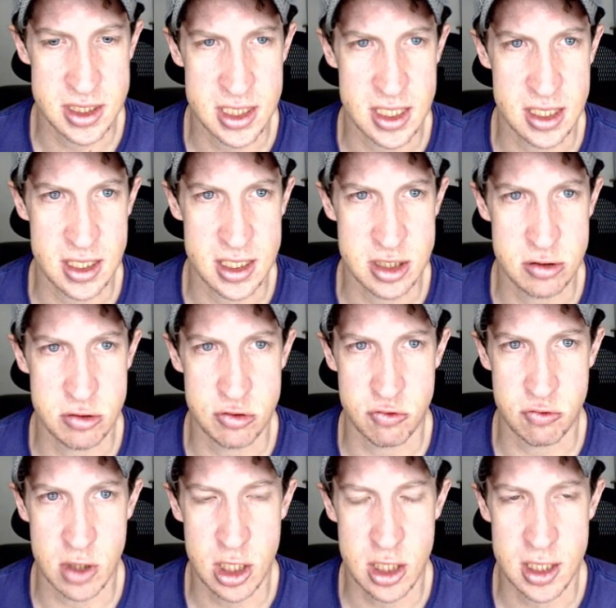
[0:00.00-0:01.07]
it going to let you
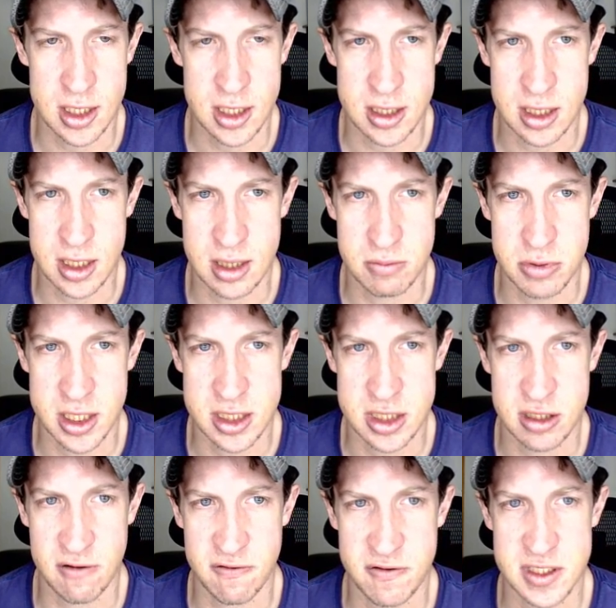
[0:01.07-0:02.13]
draw on complex
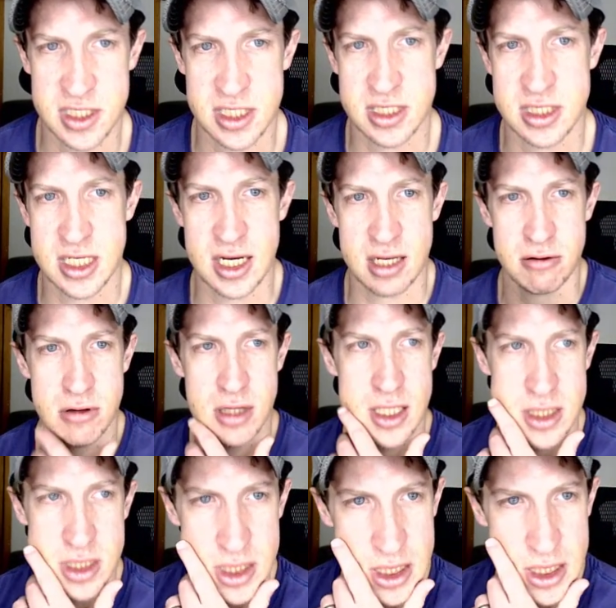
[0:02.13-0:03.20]
surfaces, the other thing
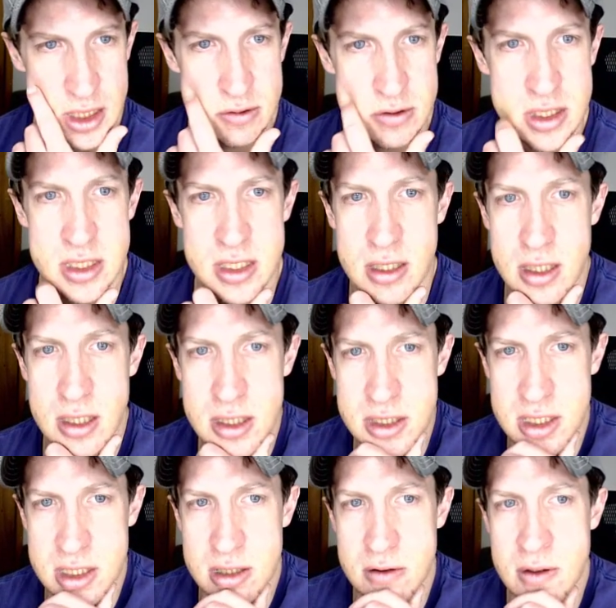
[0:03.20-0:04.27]
it's going to do is it's
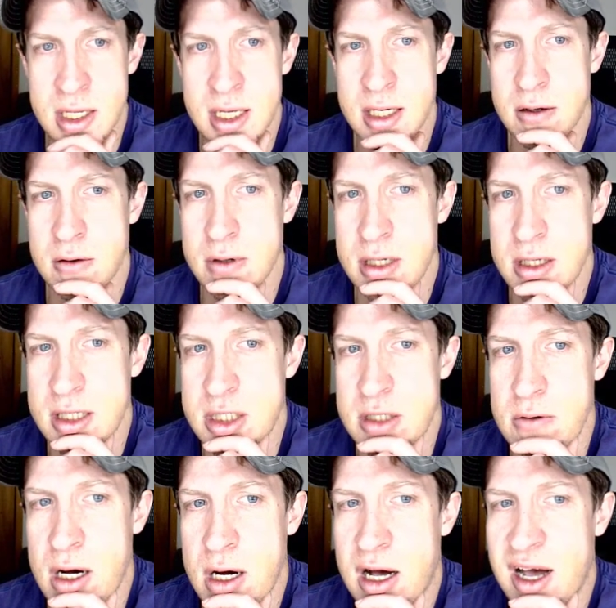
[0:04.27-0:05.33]
also going to let
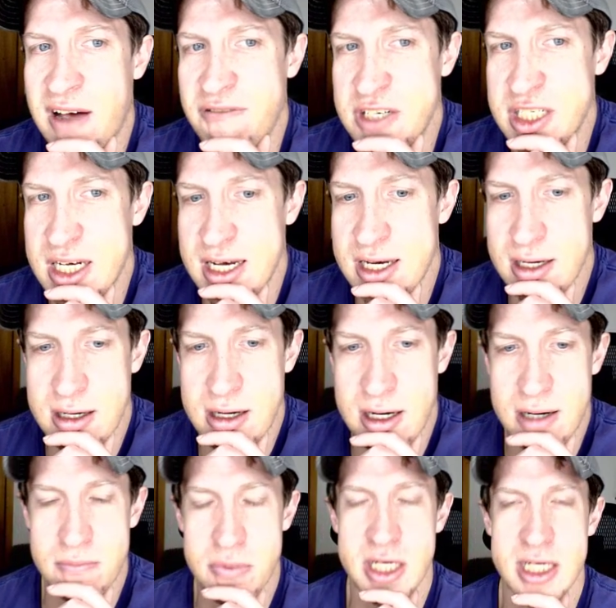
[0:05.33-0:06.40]
you offset
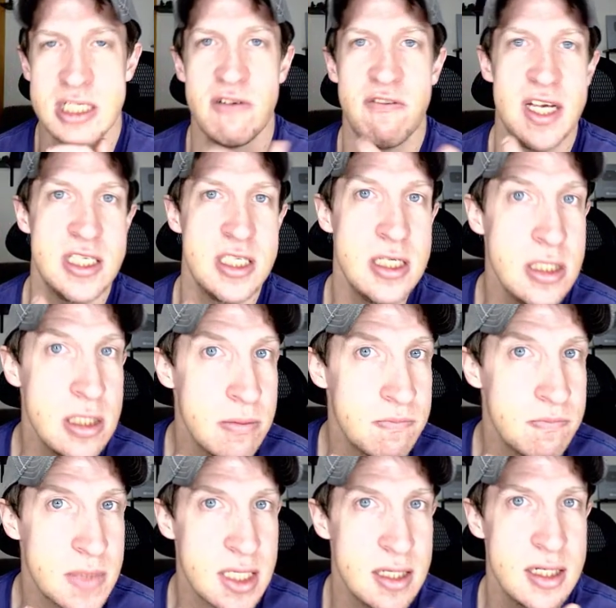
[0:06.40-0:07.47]
complex faces
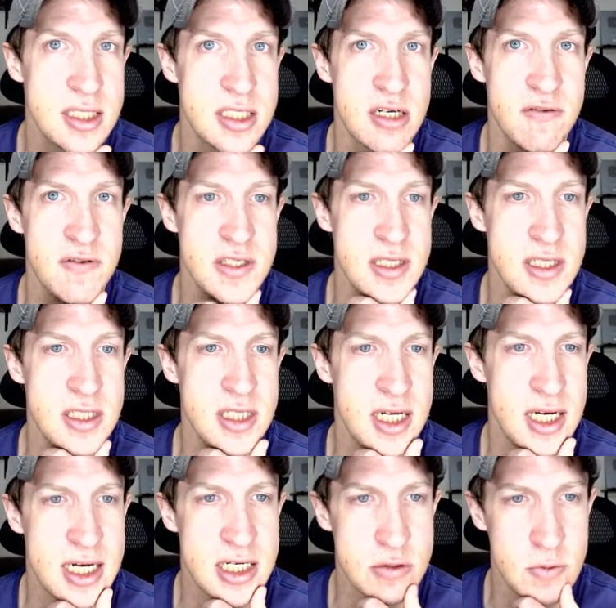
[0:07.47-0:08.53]
on surfaces
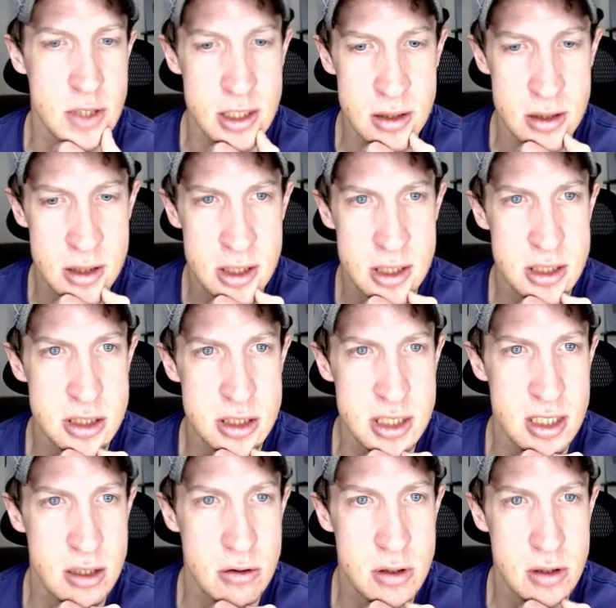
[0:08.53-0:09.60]
as well.
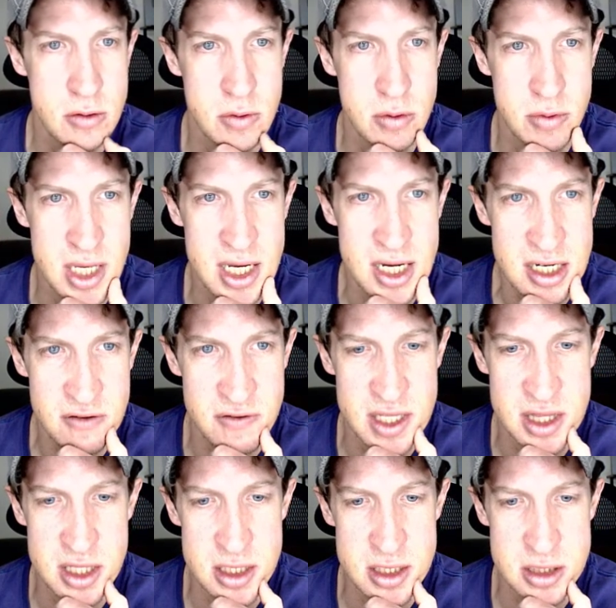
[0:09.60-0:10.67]
So when we activate
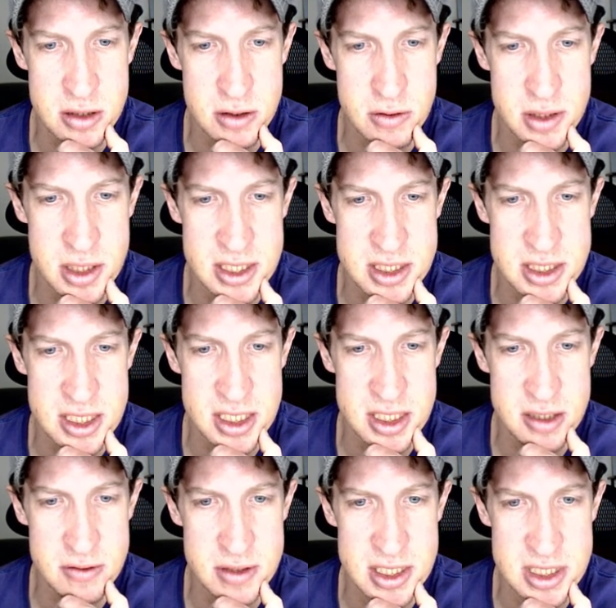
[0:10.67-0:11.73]
this, what that's going to
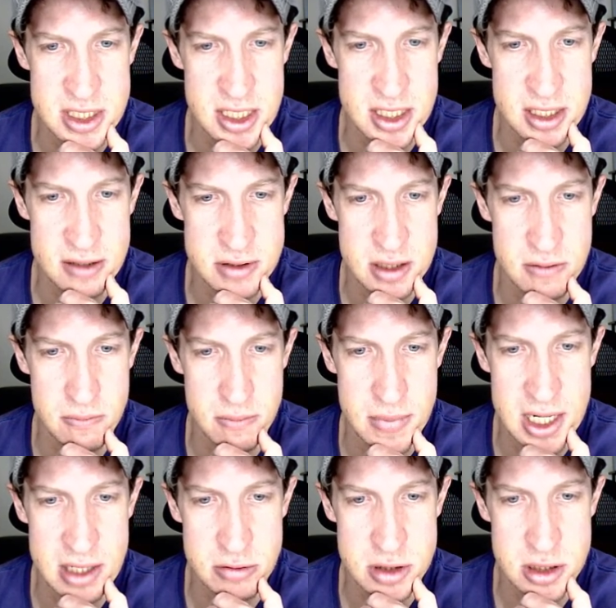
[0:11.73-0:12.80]
do is that's going to allow us to
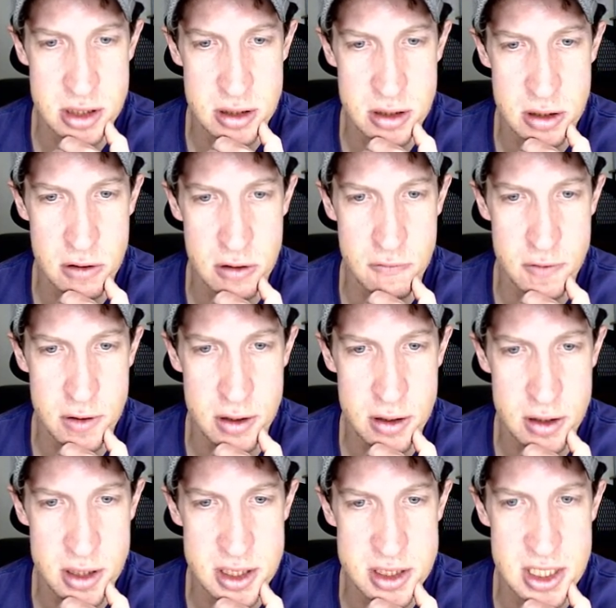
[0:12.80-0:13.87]
mouse over
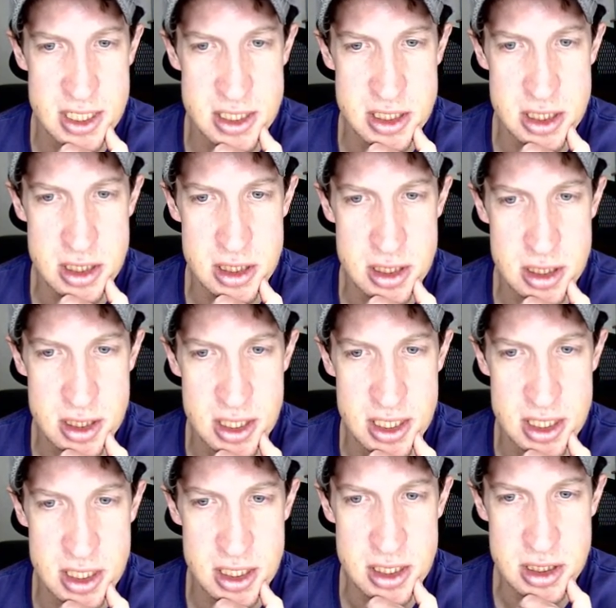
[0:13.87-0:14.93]
these edges like
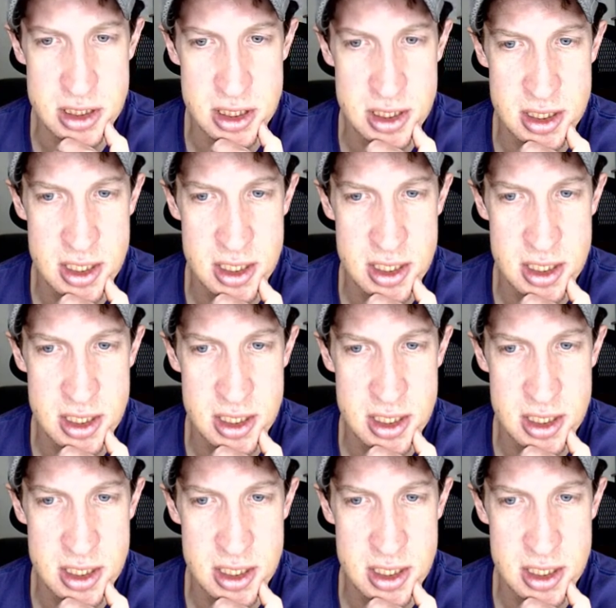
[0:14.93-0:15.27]
this.